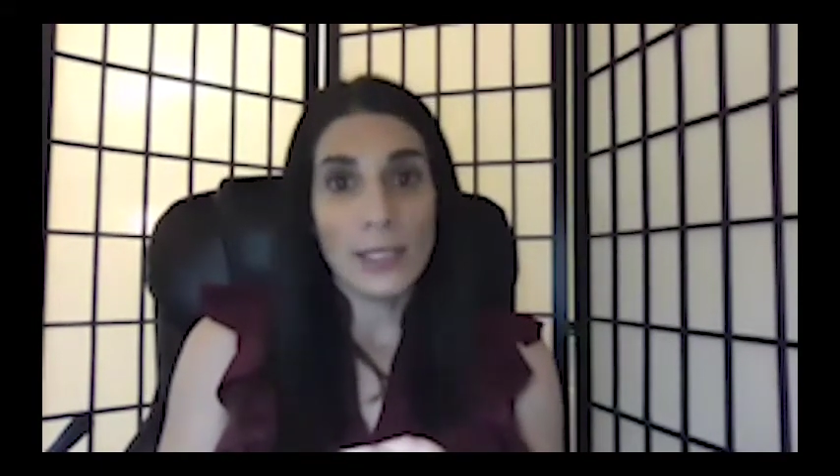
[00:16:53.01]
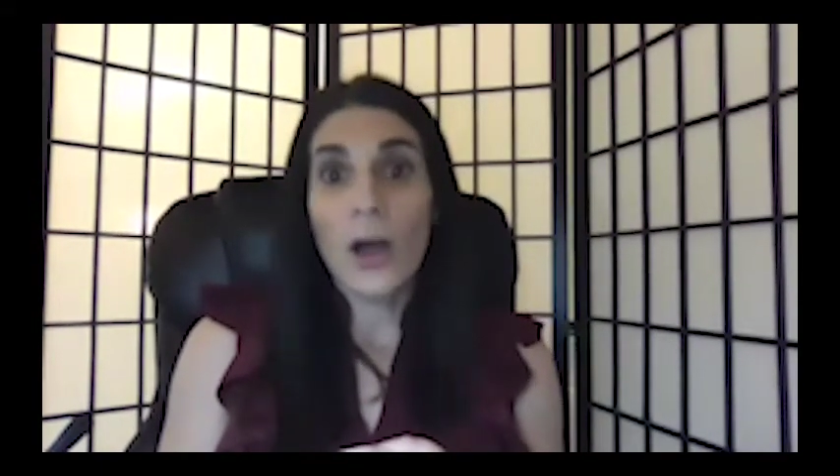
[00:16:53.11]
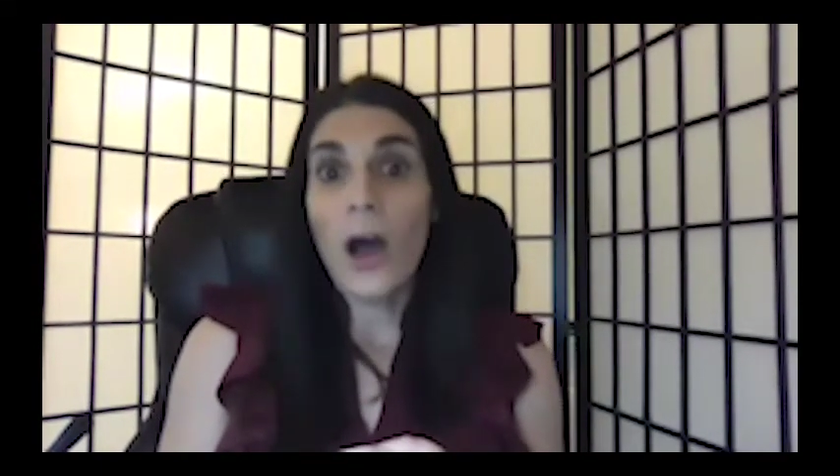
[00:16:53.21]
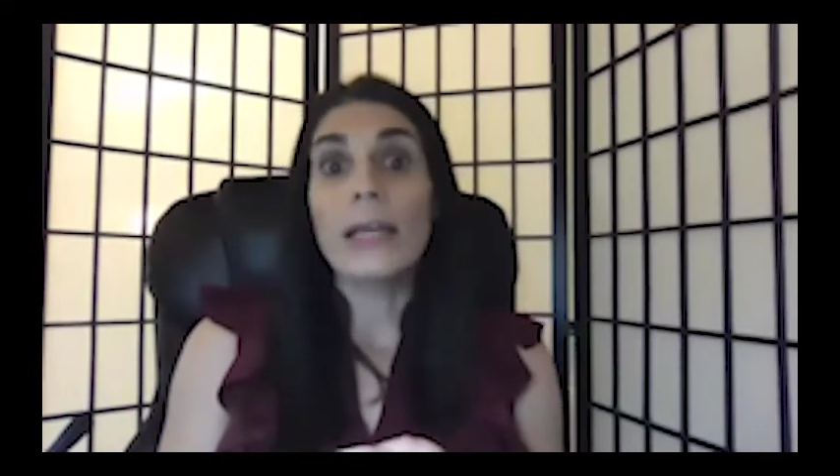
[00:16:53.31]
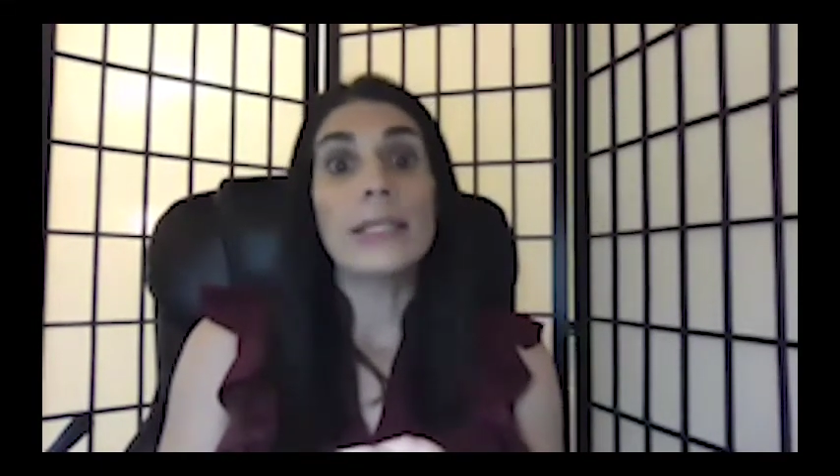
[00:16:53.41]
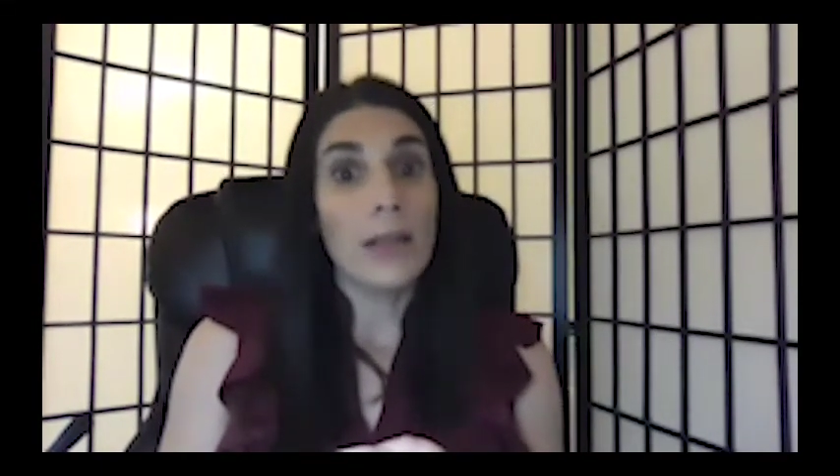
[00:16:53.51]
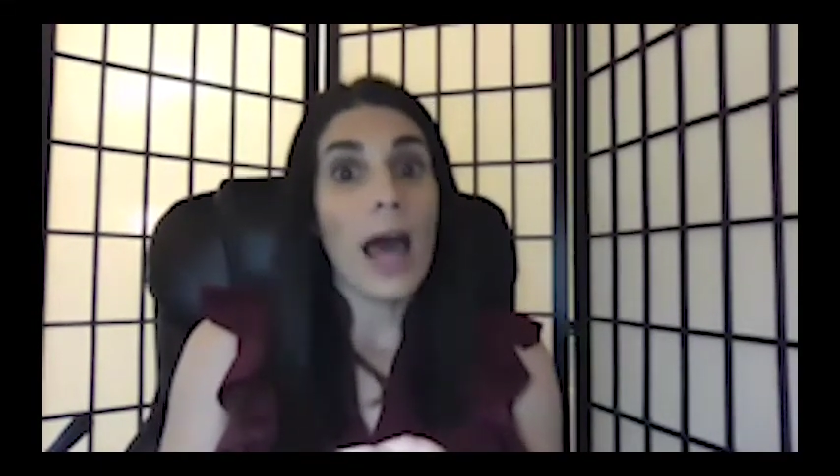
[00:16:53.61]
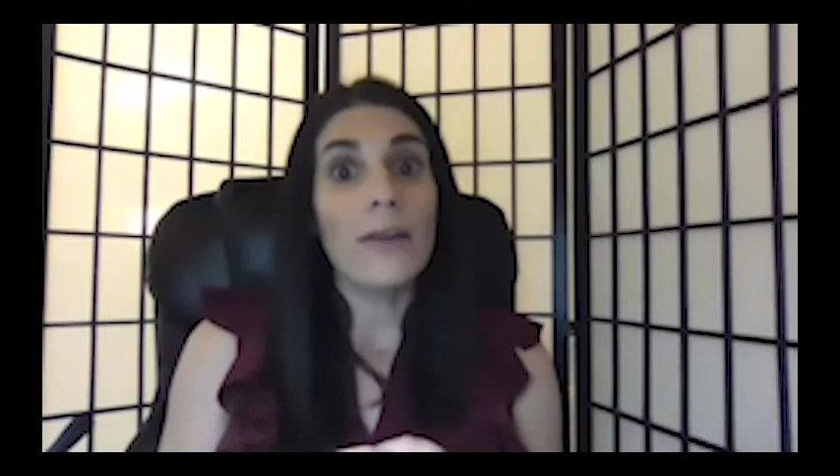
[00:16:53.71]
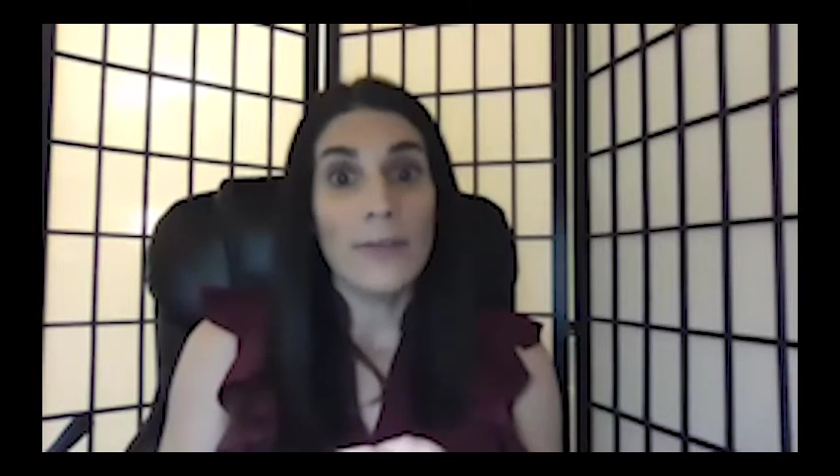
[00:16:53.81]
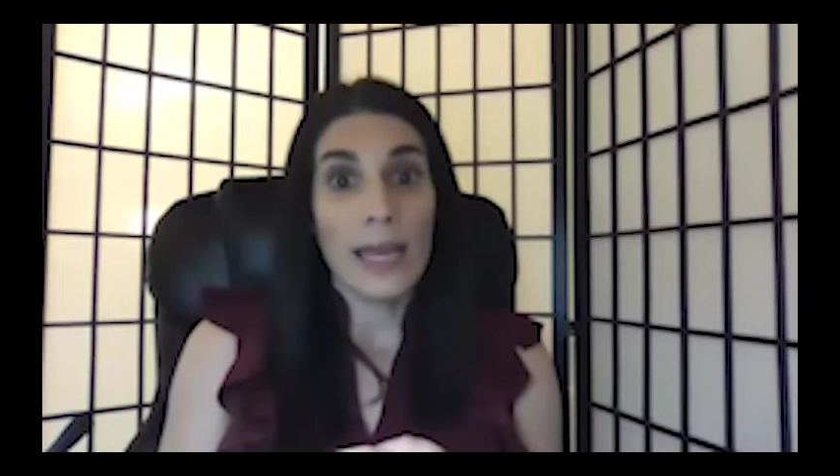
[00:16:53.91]
taught us a
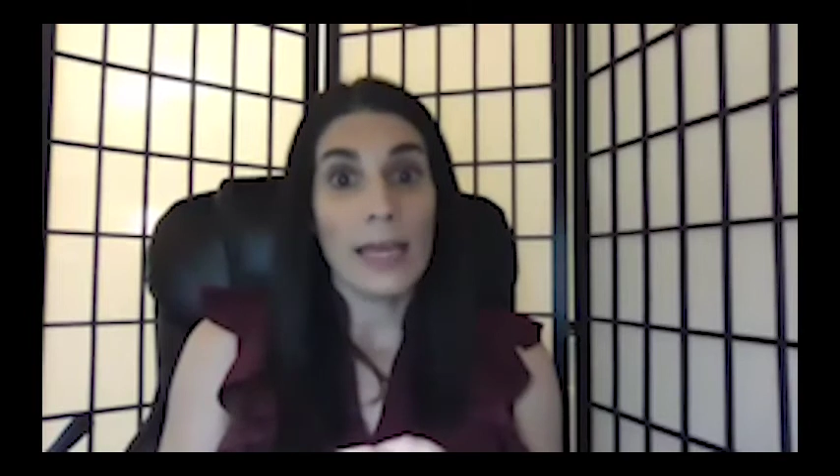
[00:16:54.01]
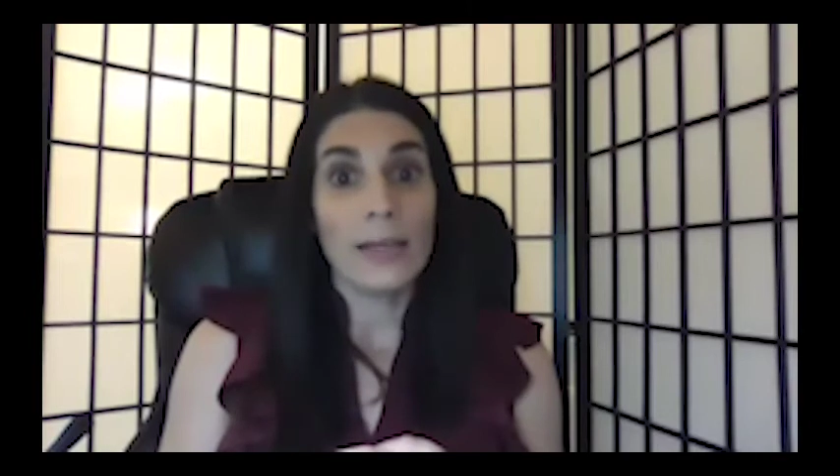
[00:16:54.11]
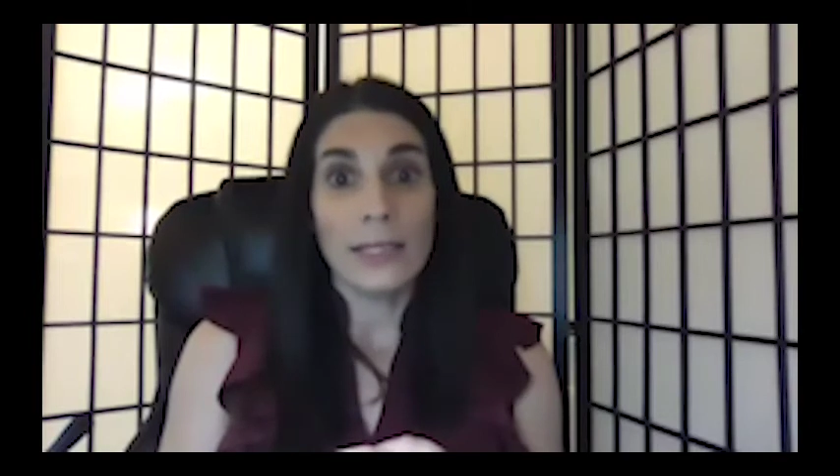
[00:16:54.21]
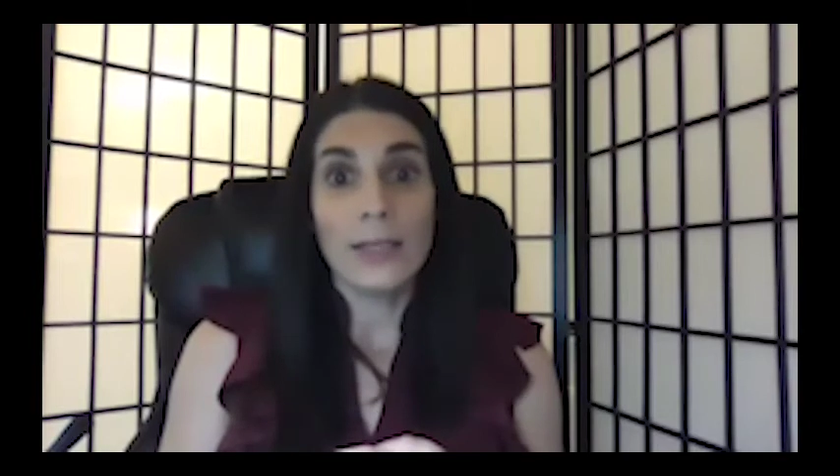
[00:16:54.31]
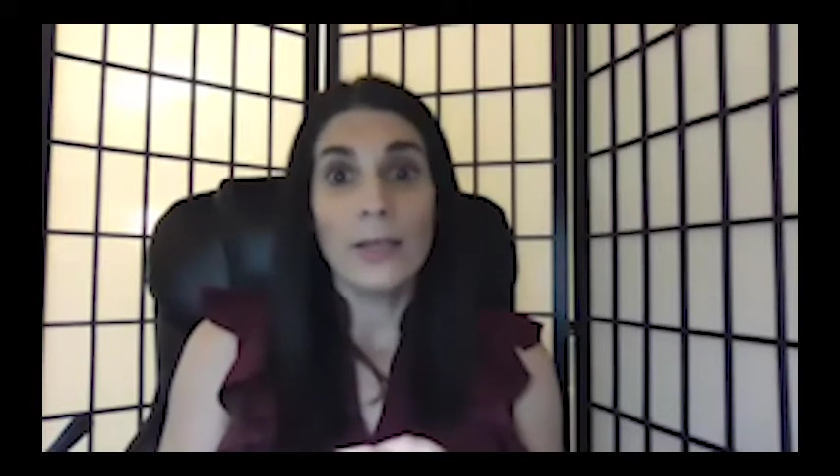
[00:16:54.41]
lot of things.